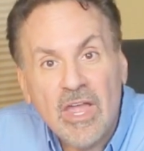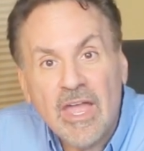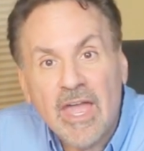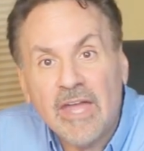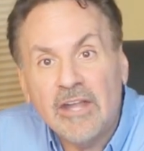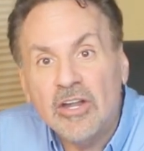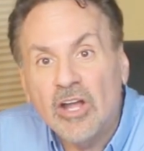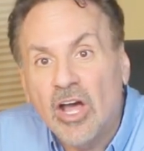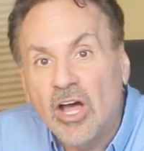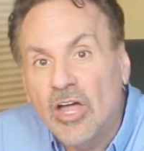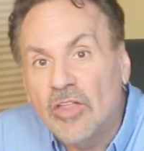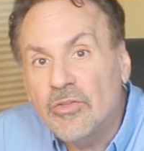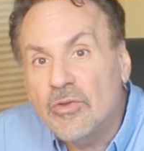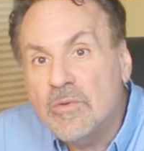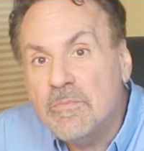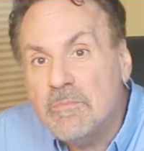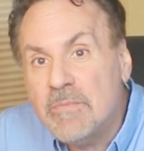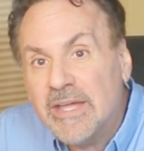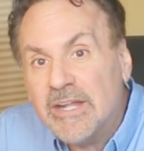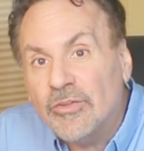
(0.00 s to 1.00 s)
and other
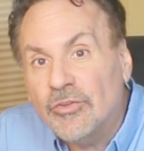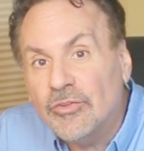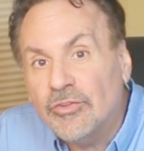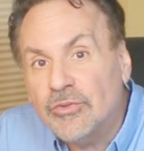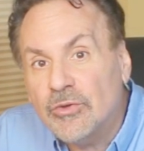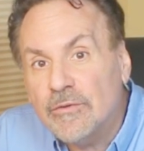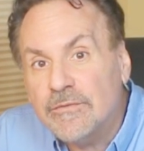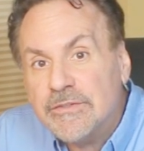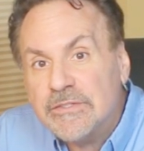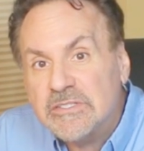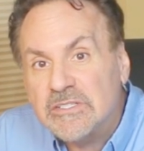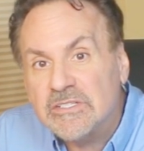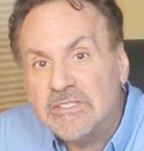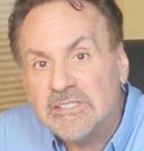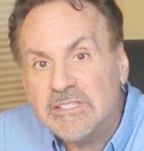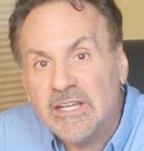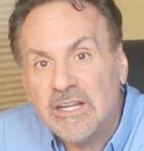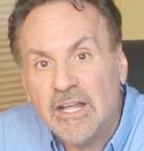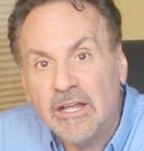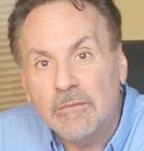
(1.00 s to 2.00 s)
metal
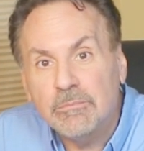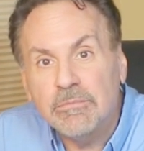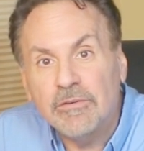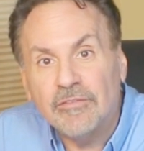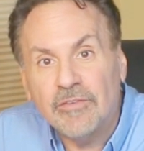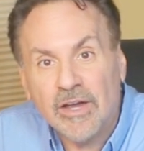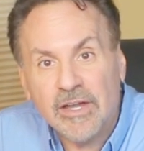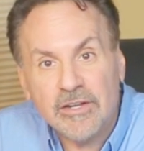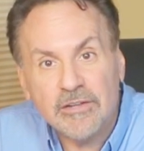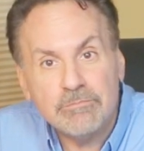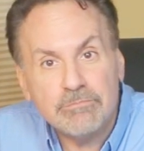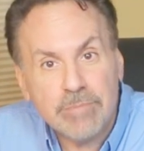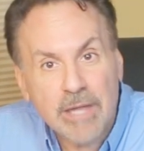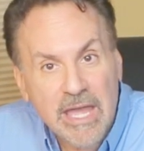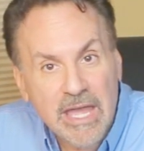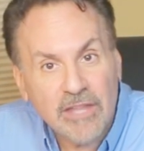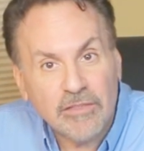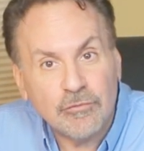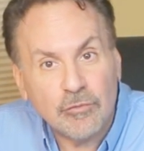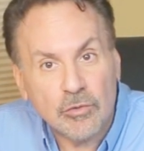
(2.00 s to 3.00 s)
surfaces that help provide a
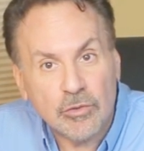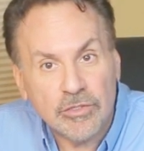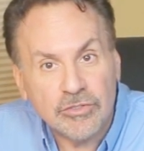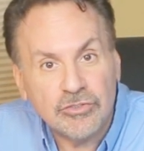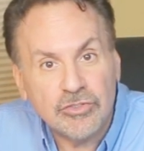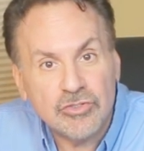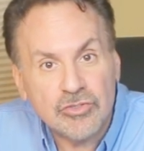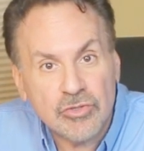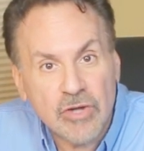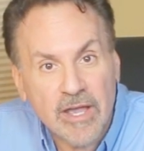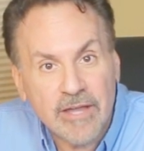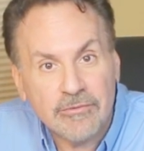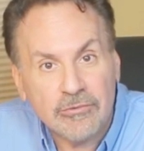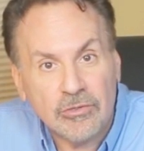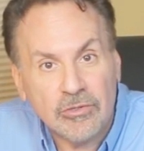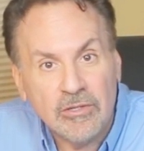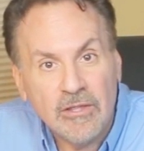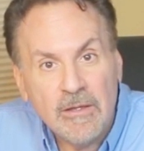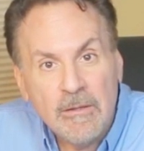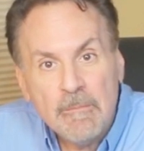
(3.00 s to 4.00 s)
path for it to
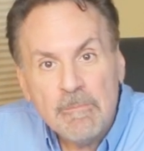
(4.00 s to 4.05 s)
travel.